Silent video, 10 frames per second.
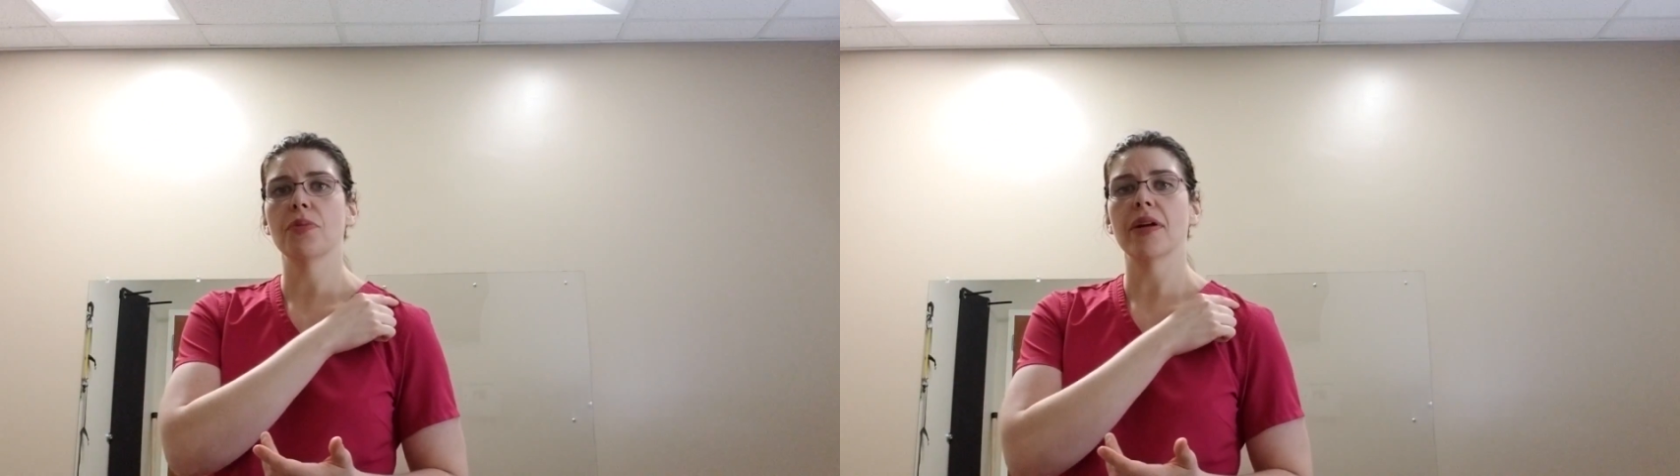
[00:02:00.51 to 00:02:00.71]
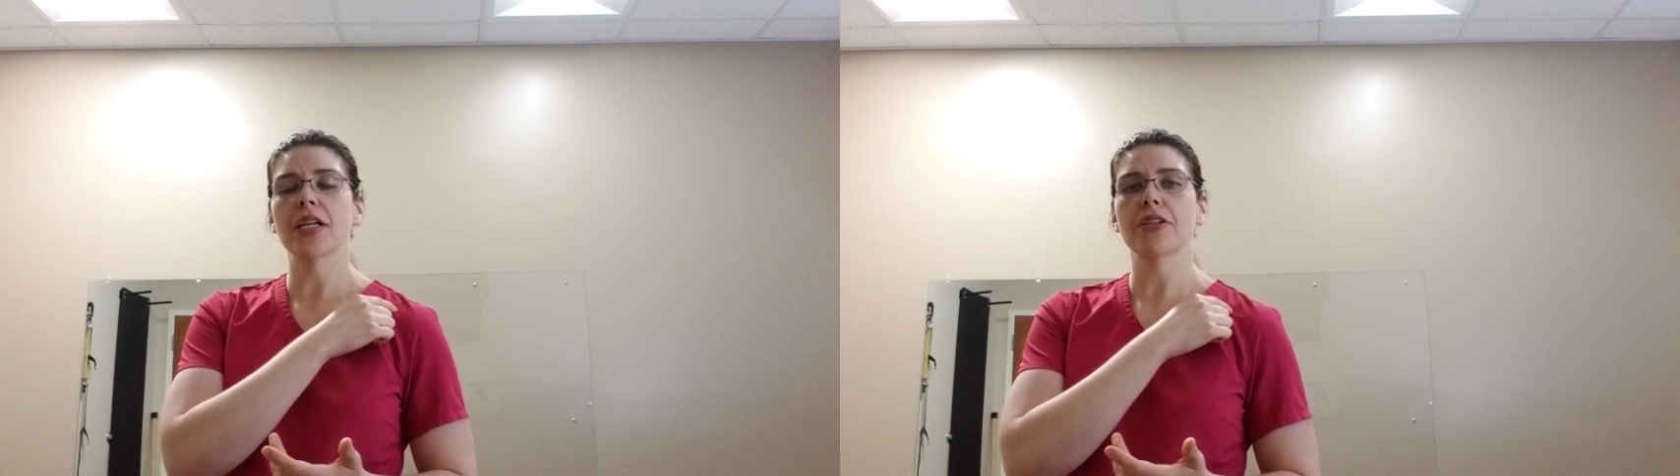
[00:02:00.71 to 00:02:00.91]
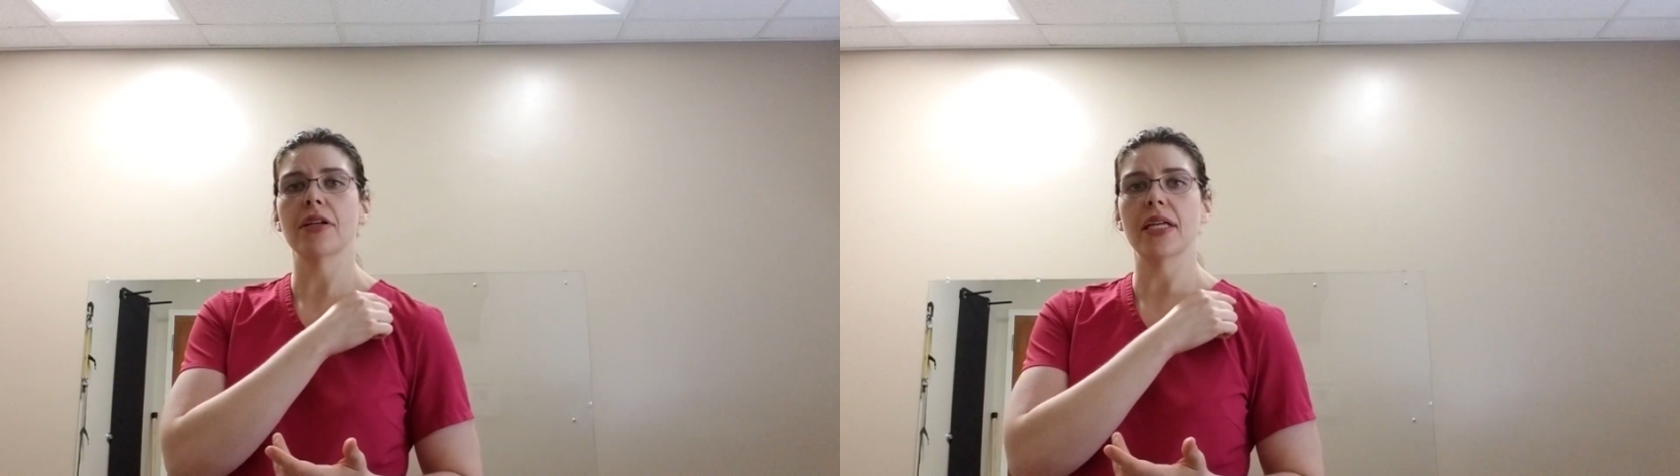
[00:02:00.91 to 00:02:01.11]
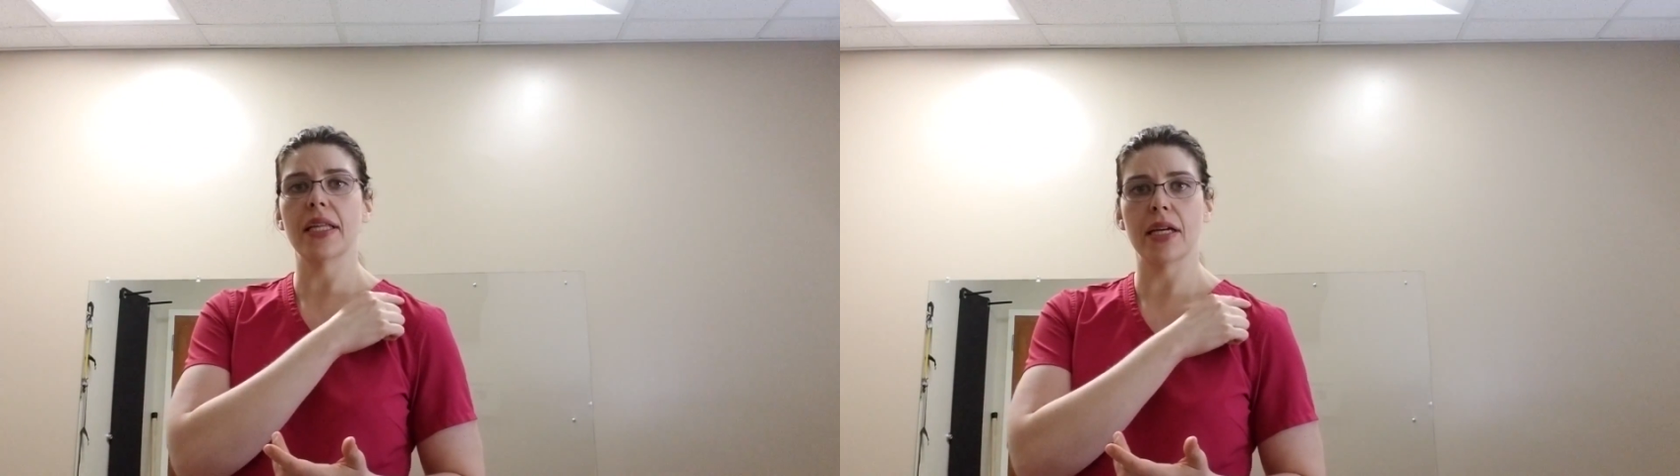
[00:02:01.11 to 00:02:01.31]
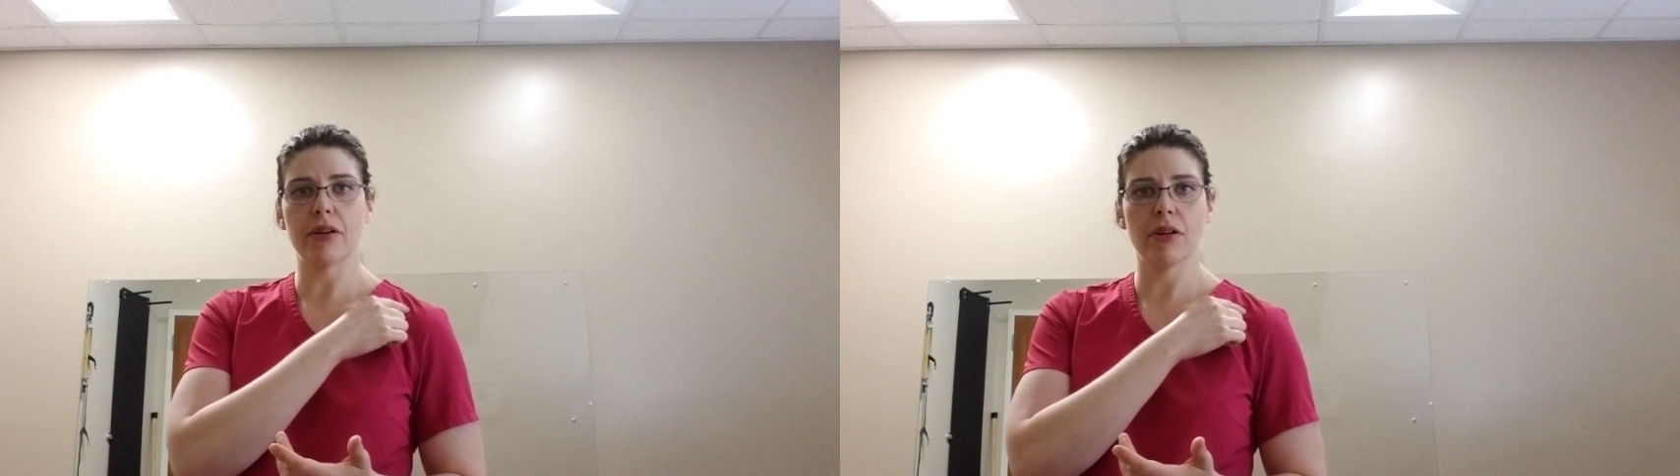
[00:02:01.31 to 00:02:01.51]
pressure along
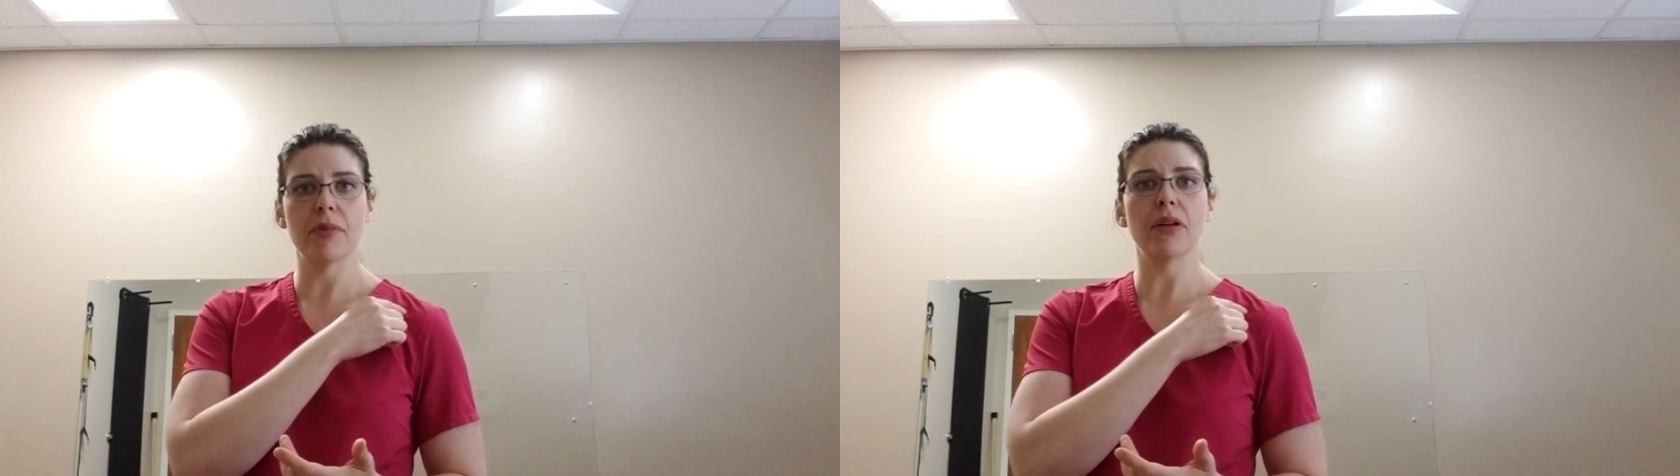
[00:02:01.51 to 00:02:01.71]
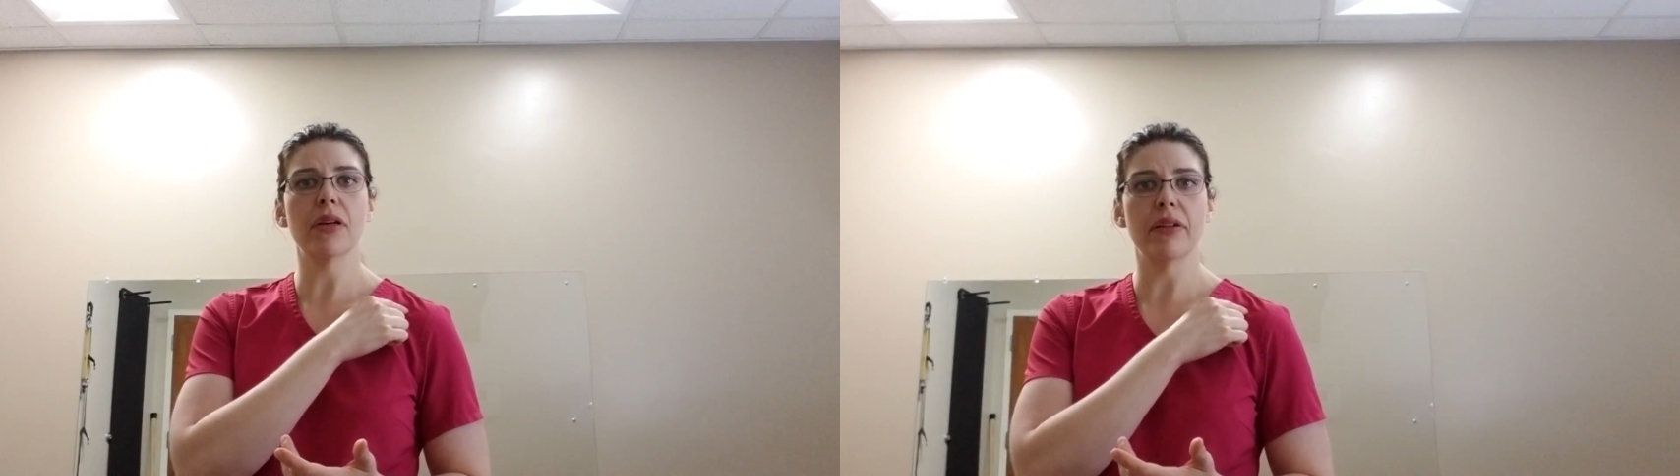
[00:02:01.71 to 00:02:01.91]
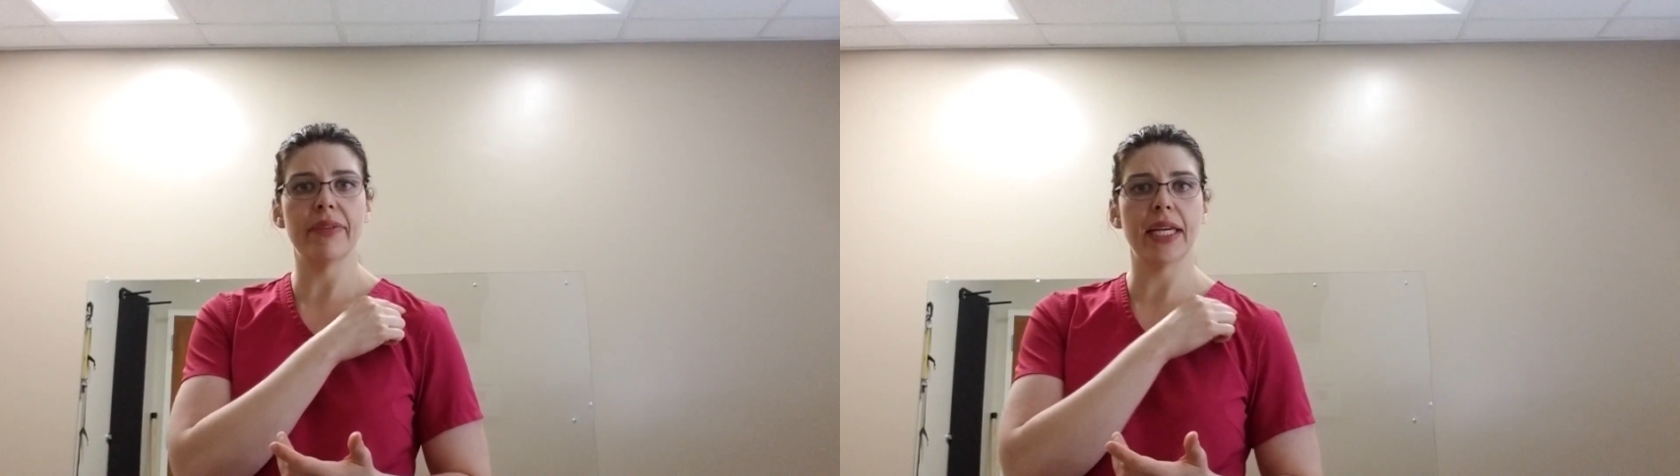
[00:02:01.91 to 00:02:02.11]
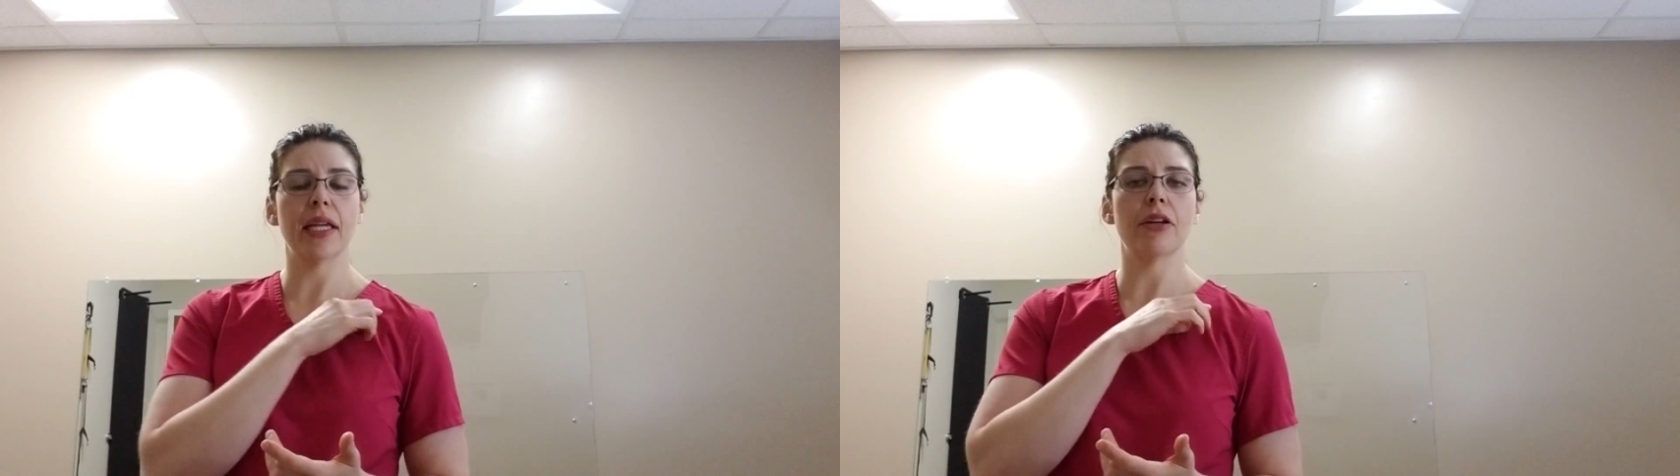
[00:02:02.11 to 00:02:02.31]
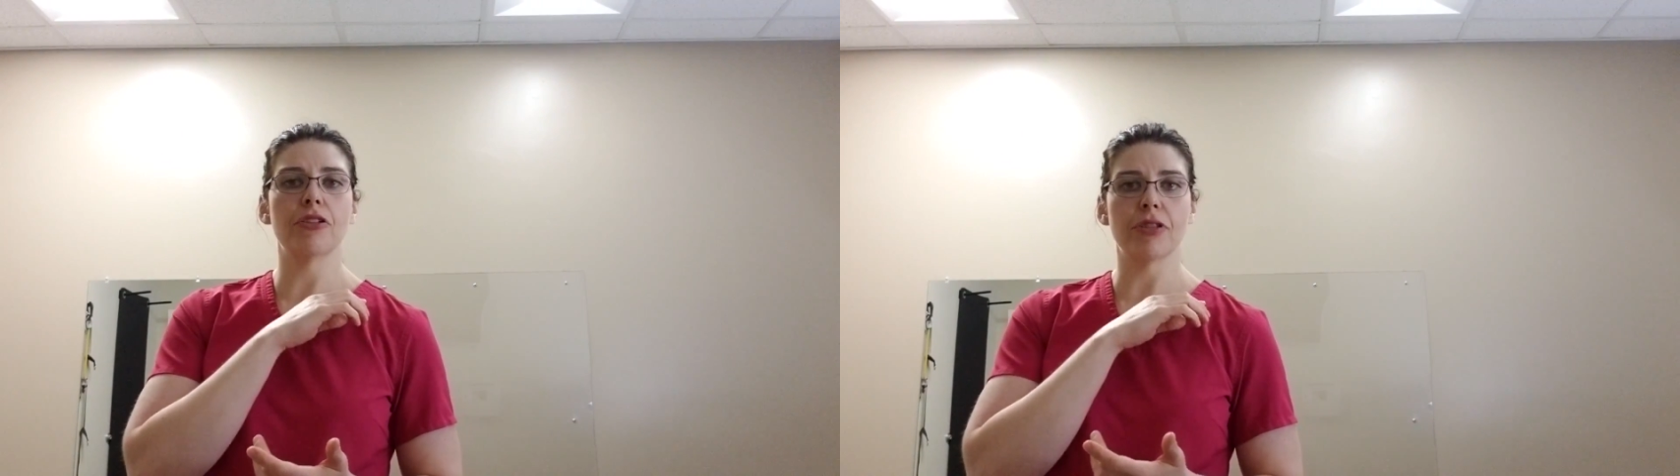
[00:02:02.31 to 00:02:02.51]
that
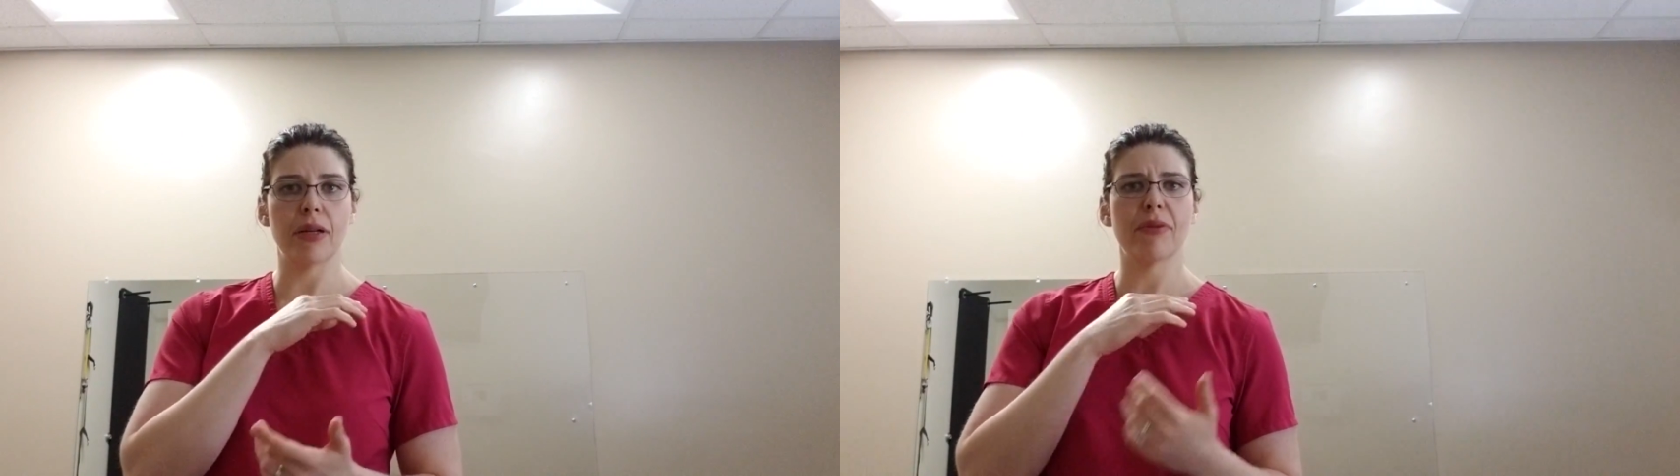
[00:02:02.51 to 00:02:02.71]
chromeoclavicular joint,